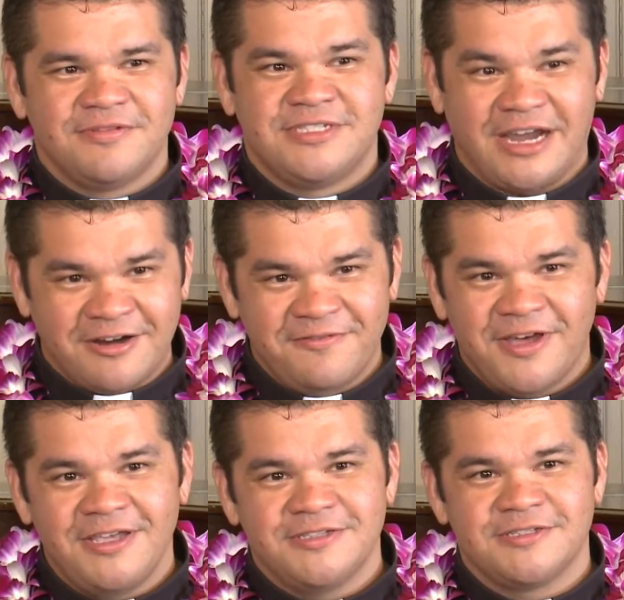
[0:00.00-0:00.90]

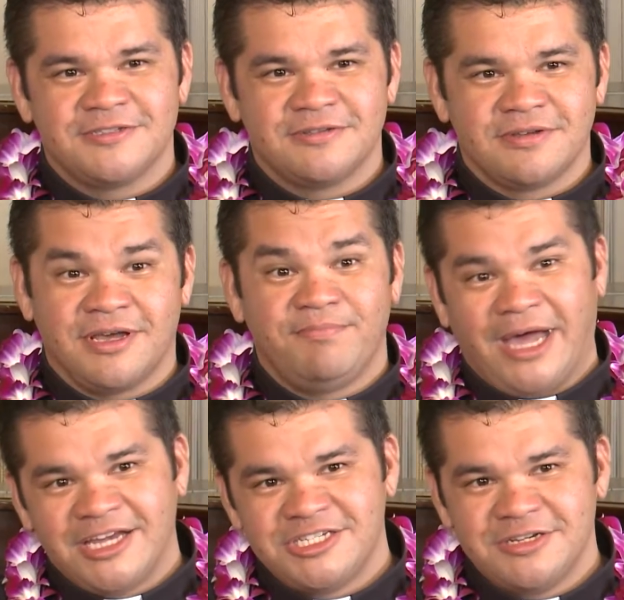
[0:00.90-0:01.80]
sacrifice,
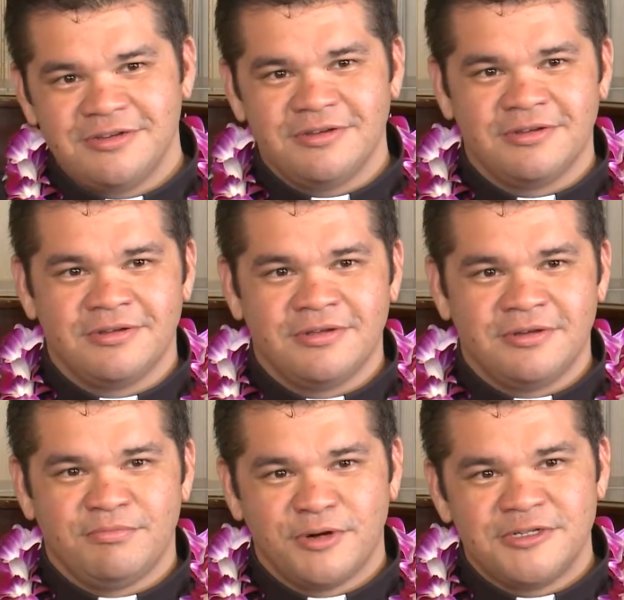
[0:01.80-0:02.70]
compassion,
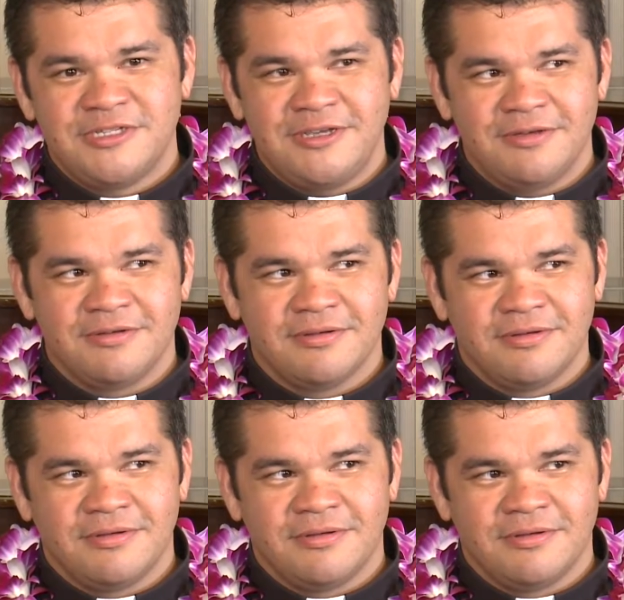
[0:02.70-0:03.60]
mercy.
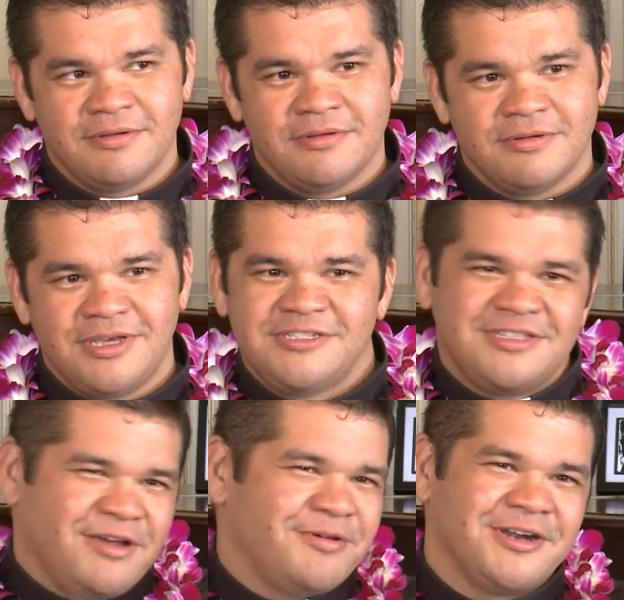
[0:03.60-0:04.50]

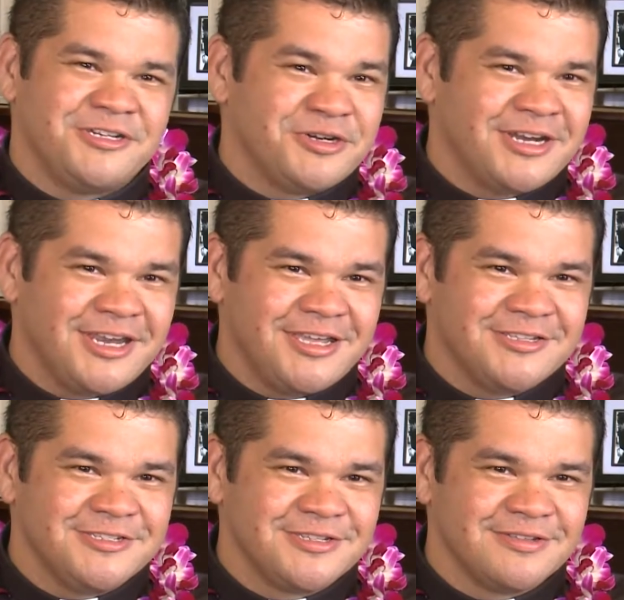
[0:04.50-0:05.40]
Isn't that what our Trinity
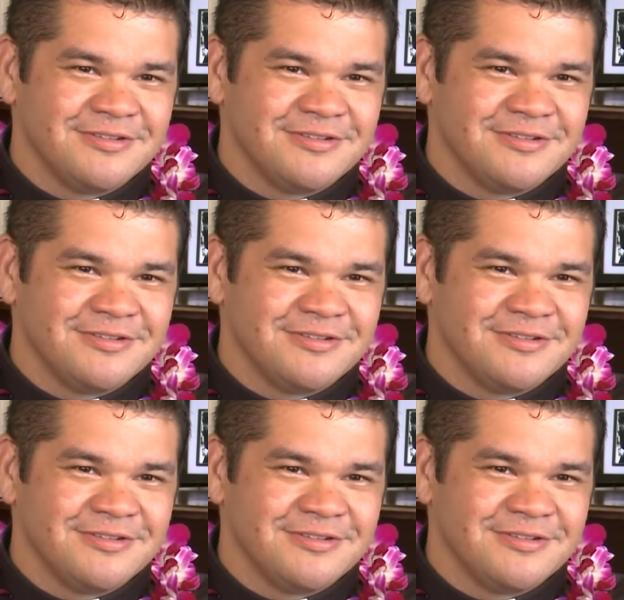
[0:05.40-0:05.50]
is?